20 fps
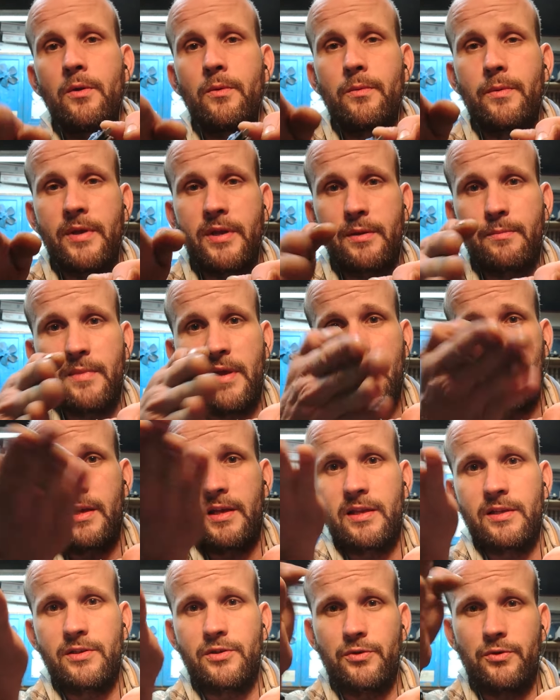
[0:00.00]
we can make
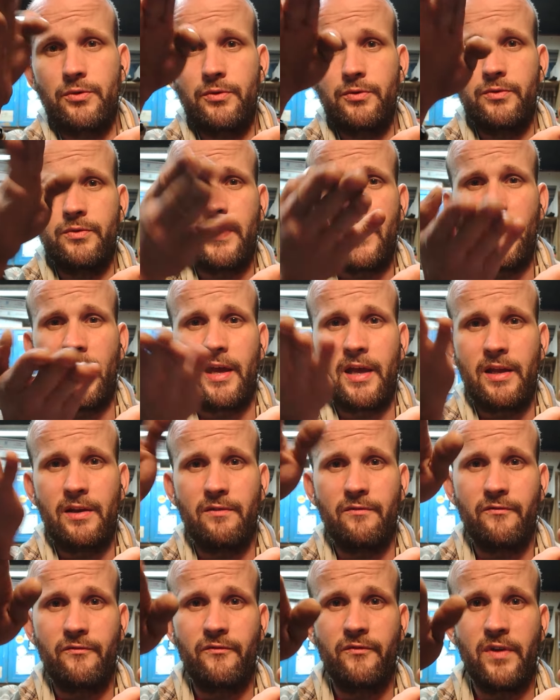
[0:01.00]
it do that
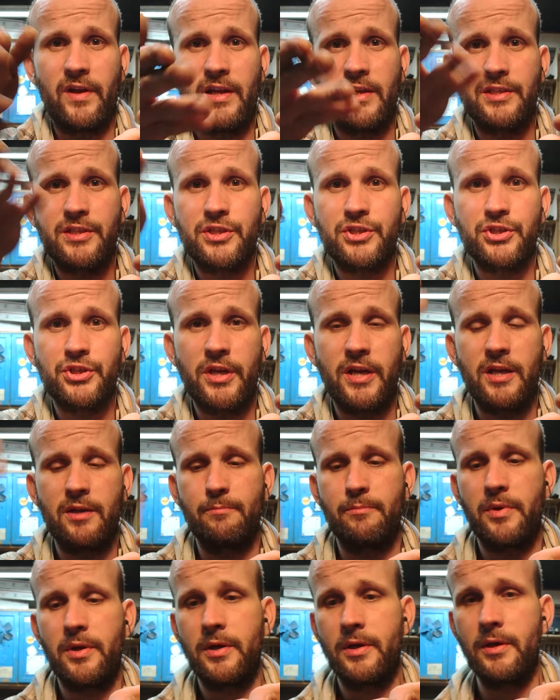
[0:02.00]
vase
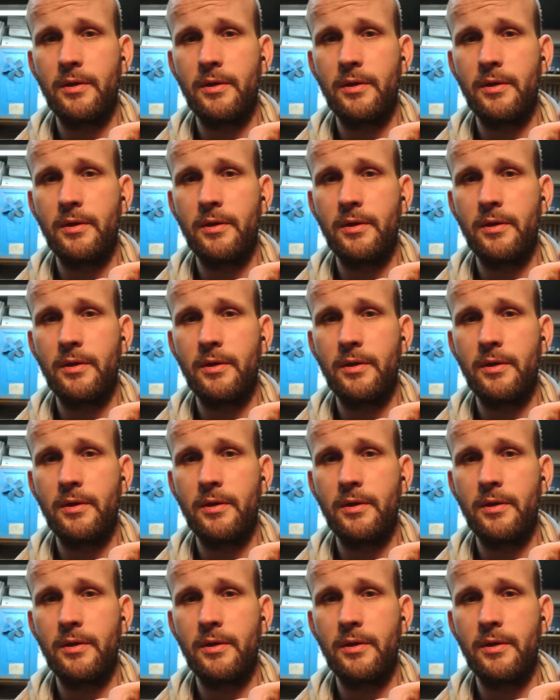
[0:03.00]
shape,